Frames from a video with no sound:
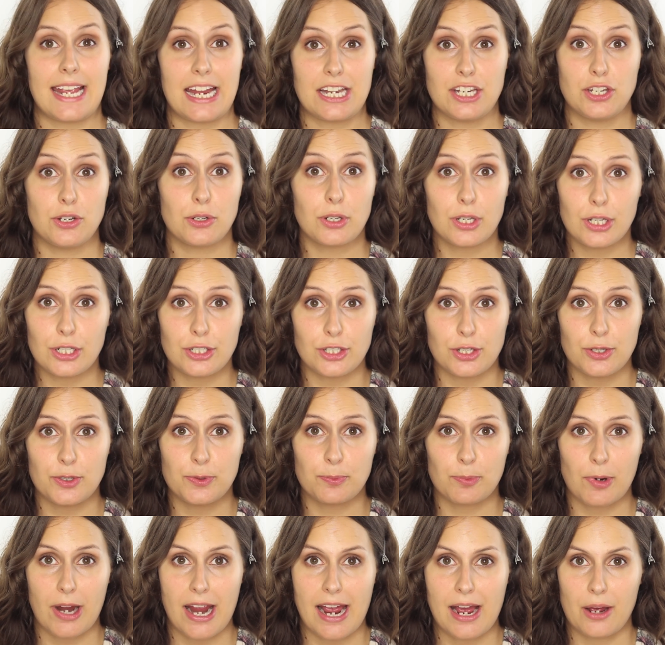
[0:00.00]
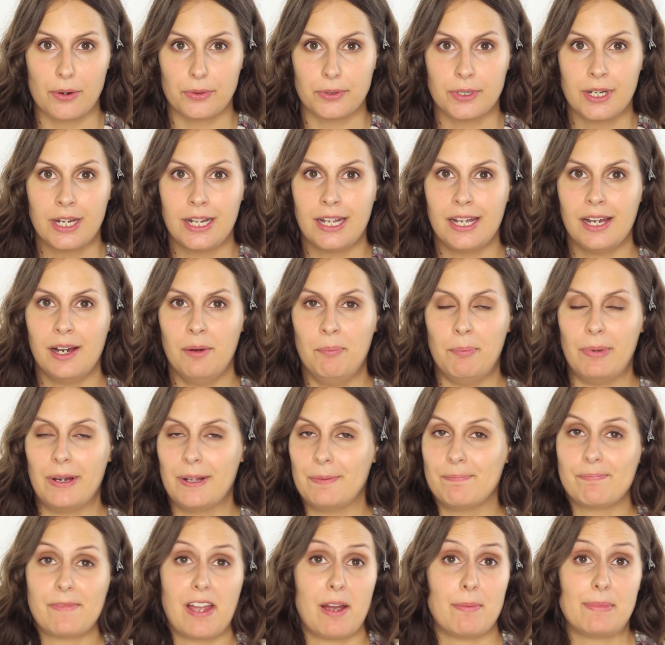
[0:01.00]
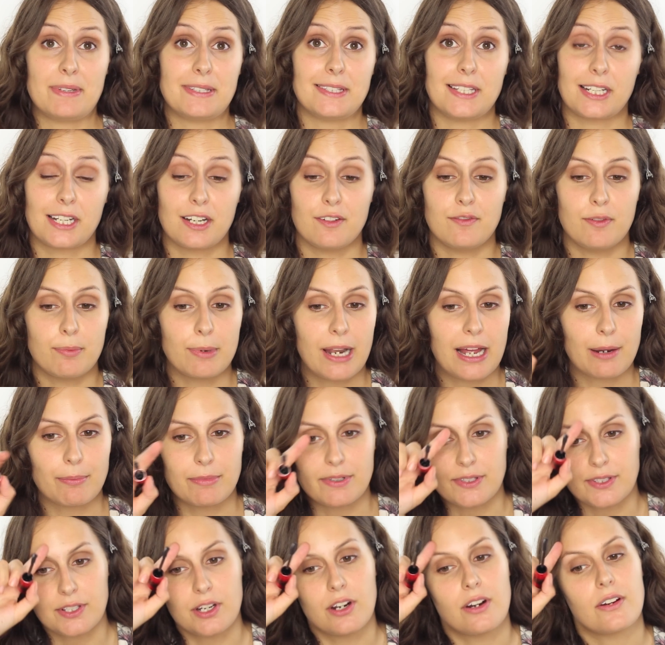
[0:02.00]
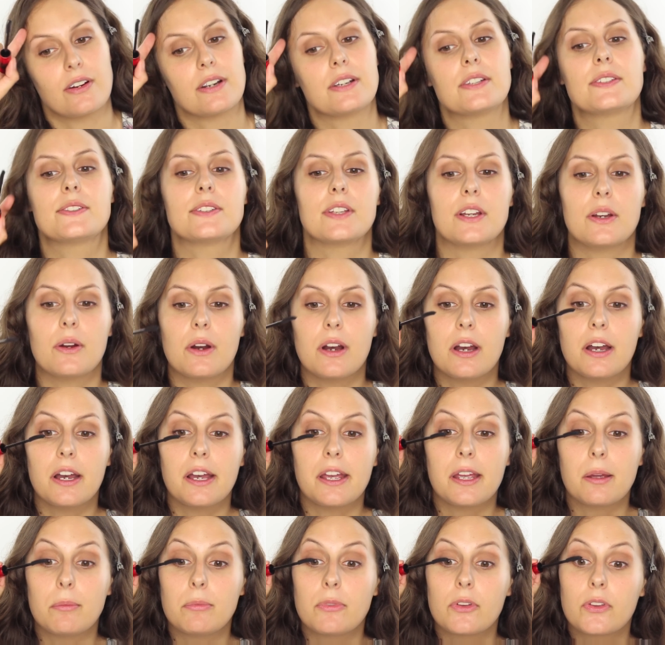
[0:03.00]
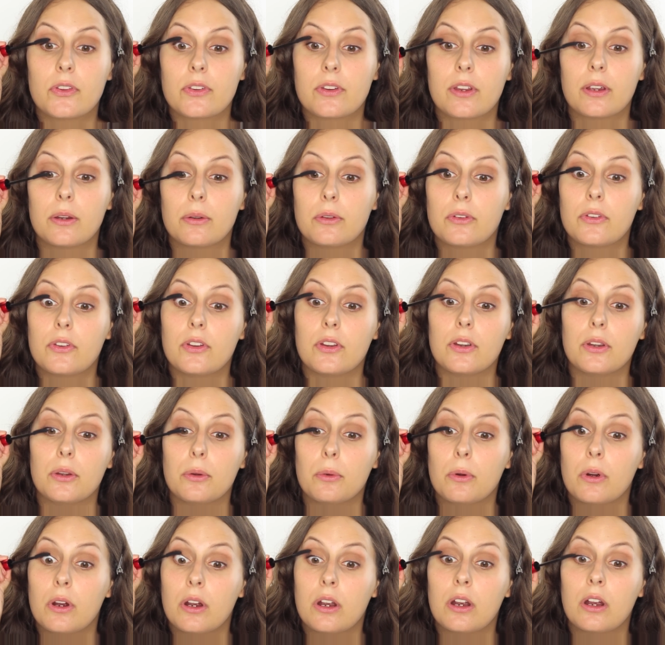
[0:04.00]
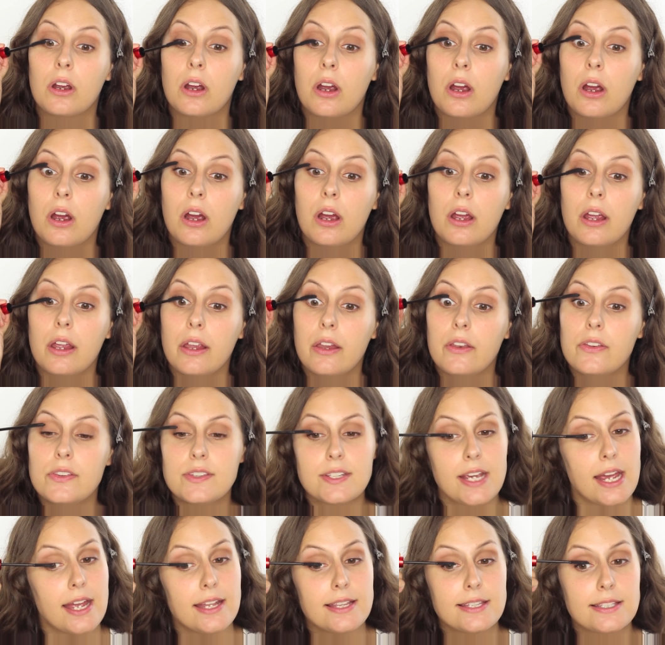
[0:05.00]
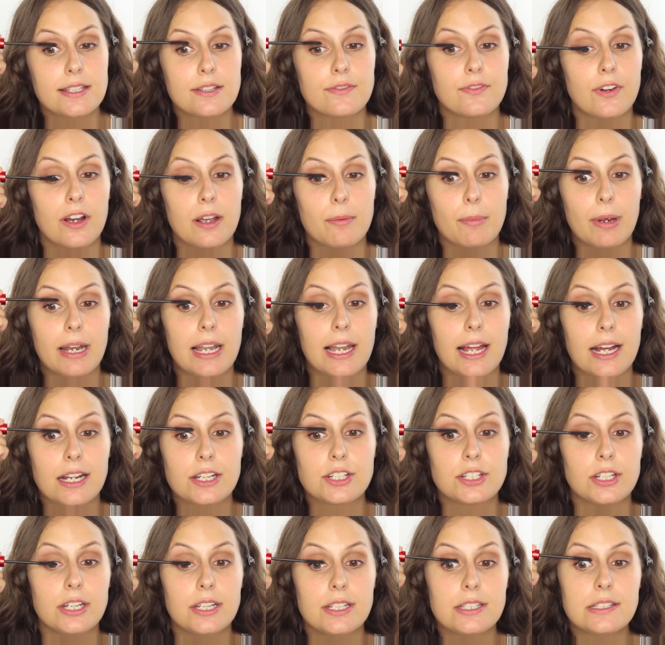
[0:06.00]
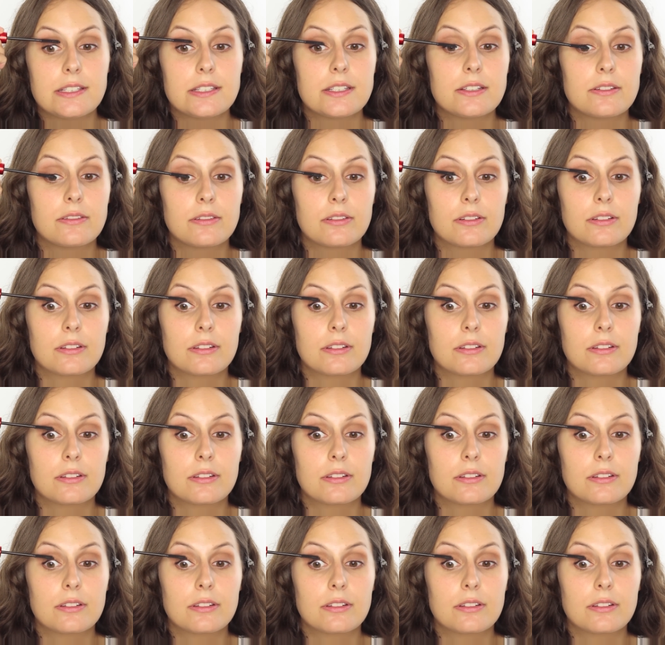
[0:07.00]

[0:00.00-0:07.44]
again, you could use brown, but I'm a sucker for black mascara, so I am just going to intensify my lashes.